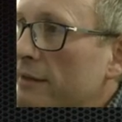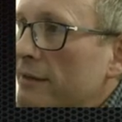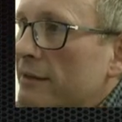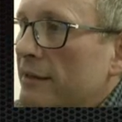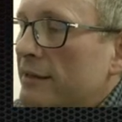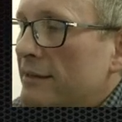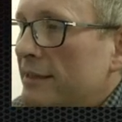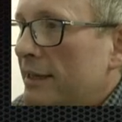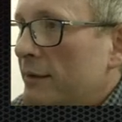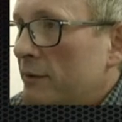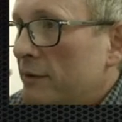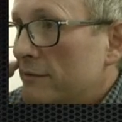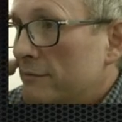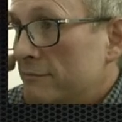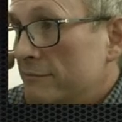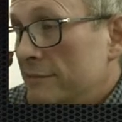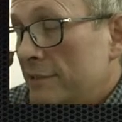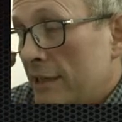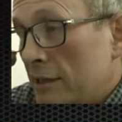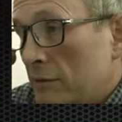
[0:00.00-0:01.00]
and they would
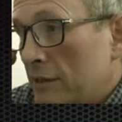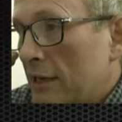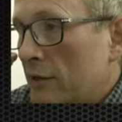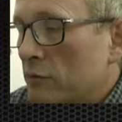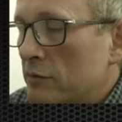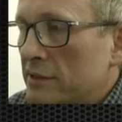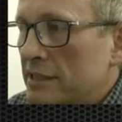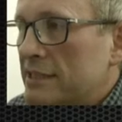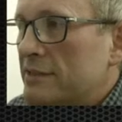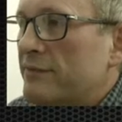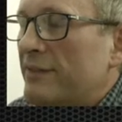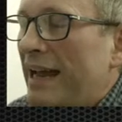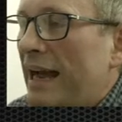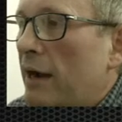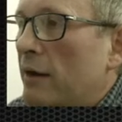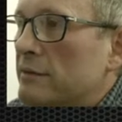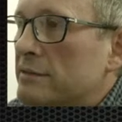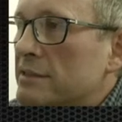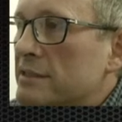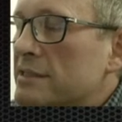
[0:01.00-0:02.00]
you know get all these
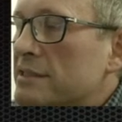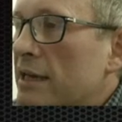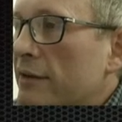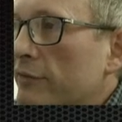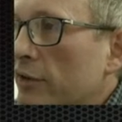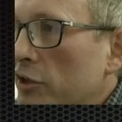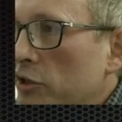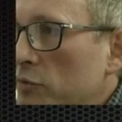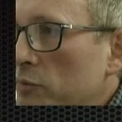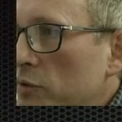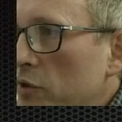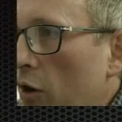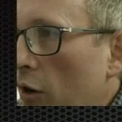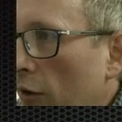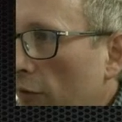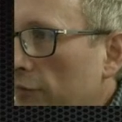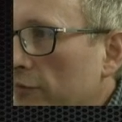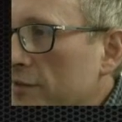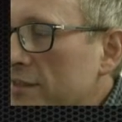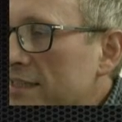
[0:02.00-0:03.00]
flowers and stuff, and you would
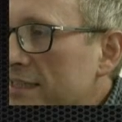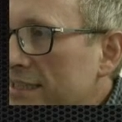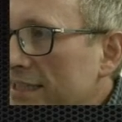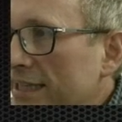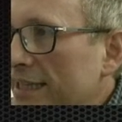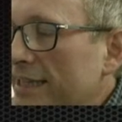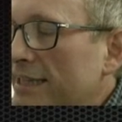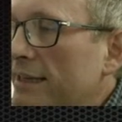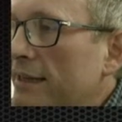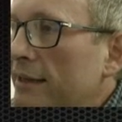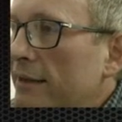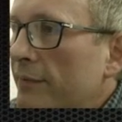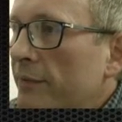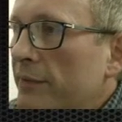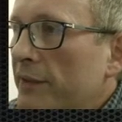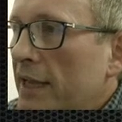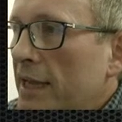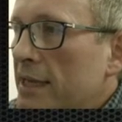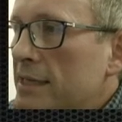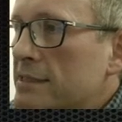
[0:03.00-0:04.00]
often see
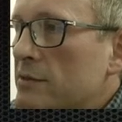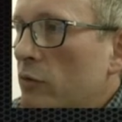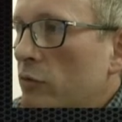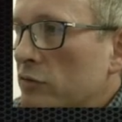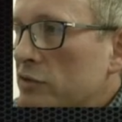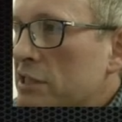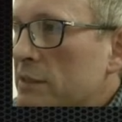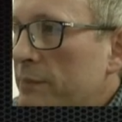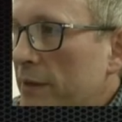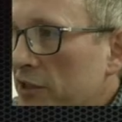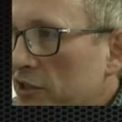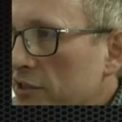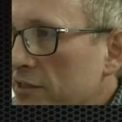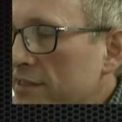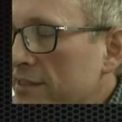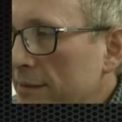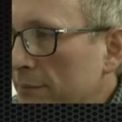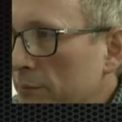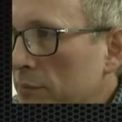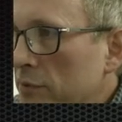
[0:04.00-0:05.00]
these auspicious
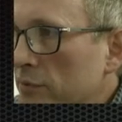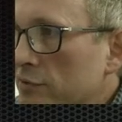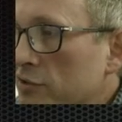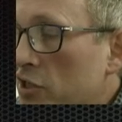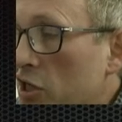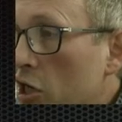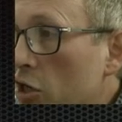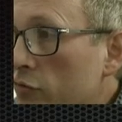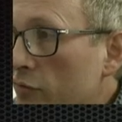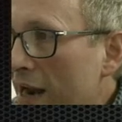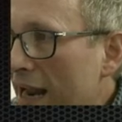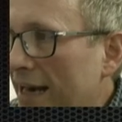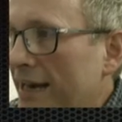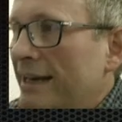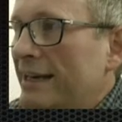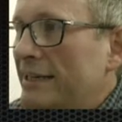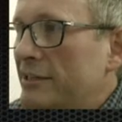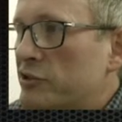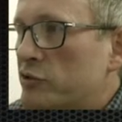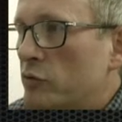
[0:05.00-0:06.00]
symbols
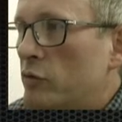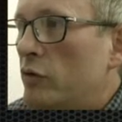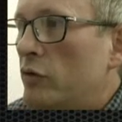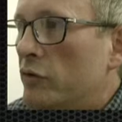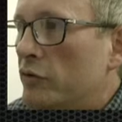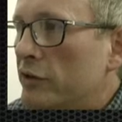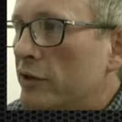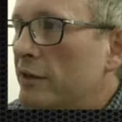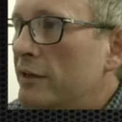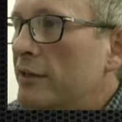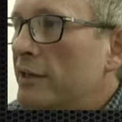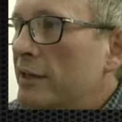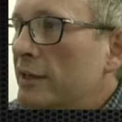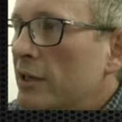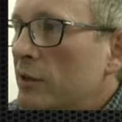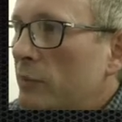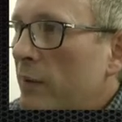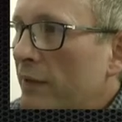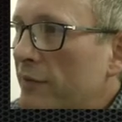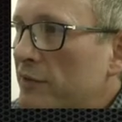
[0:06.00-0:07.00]
correctly drawn
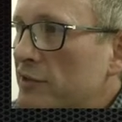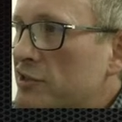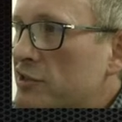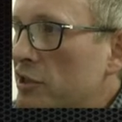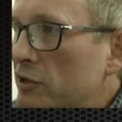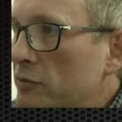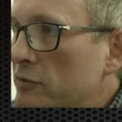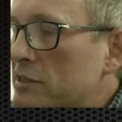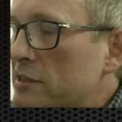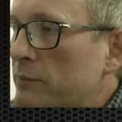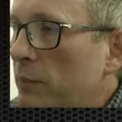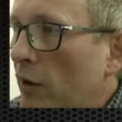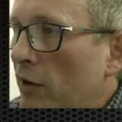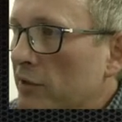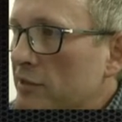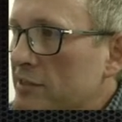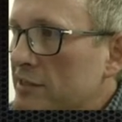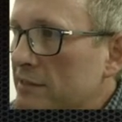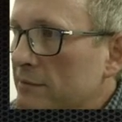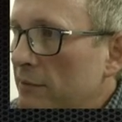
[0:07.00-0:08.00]
with the two
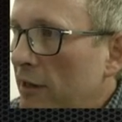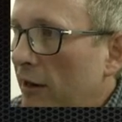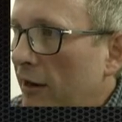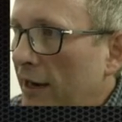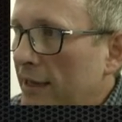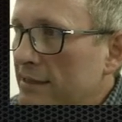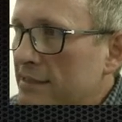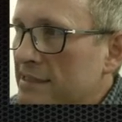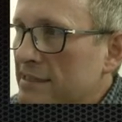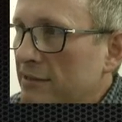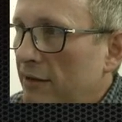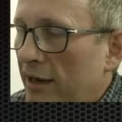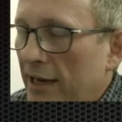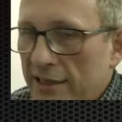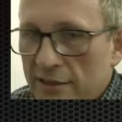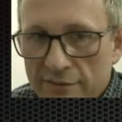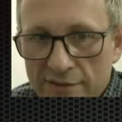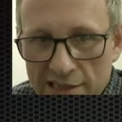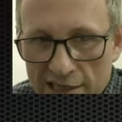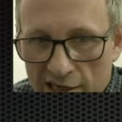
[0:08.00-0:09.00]
spots either
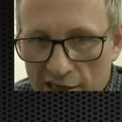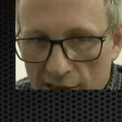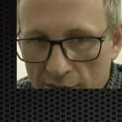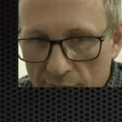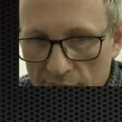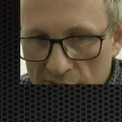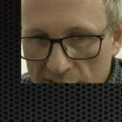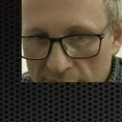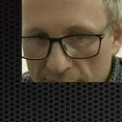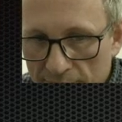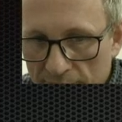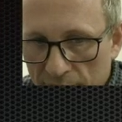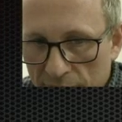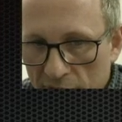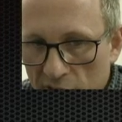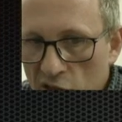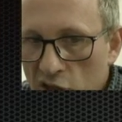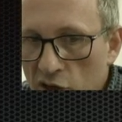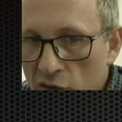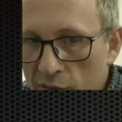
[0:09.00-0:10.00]
side of the arms,
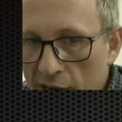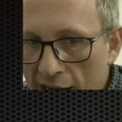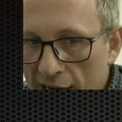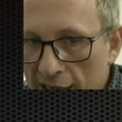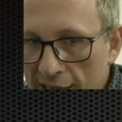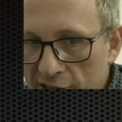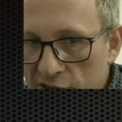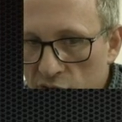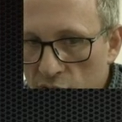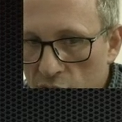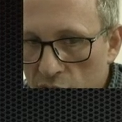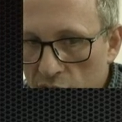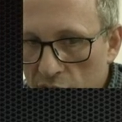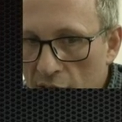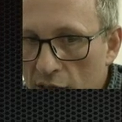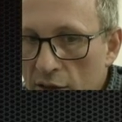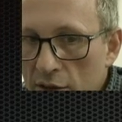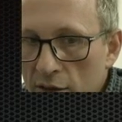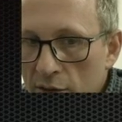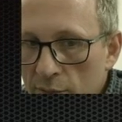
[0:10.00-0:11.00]
correctly drawn
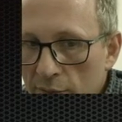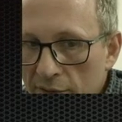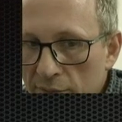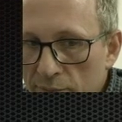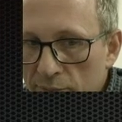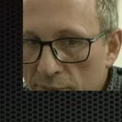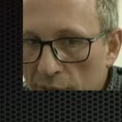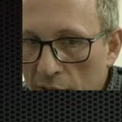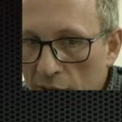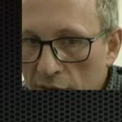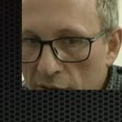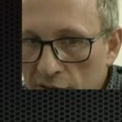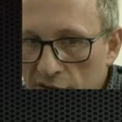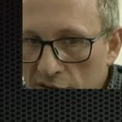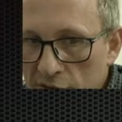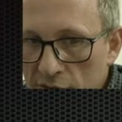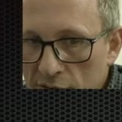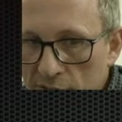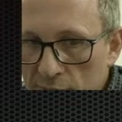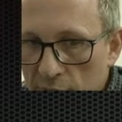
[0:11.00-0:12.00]
with both
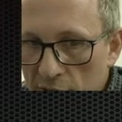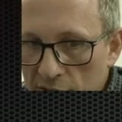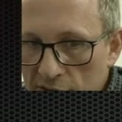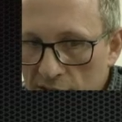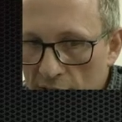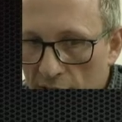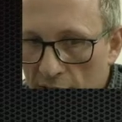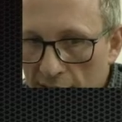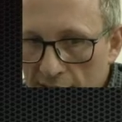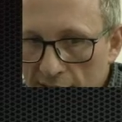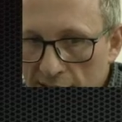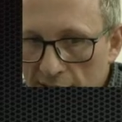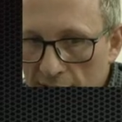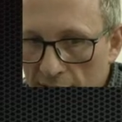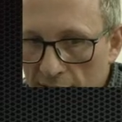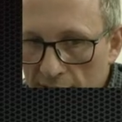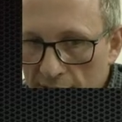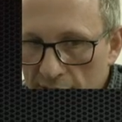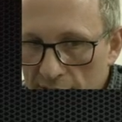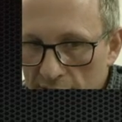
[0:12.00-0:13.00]
two spots either
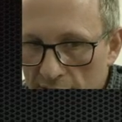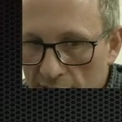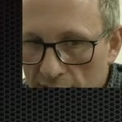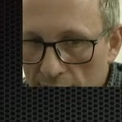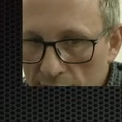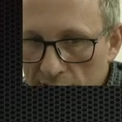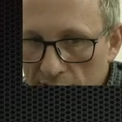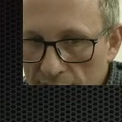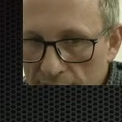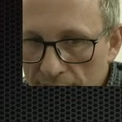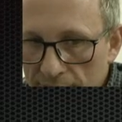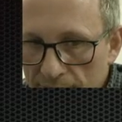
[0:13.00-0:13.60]
side of the arms.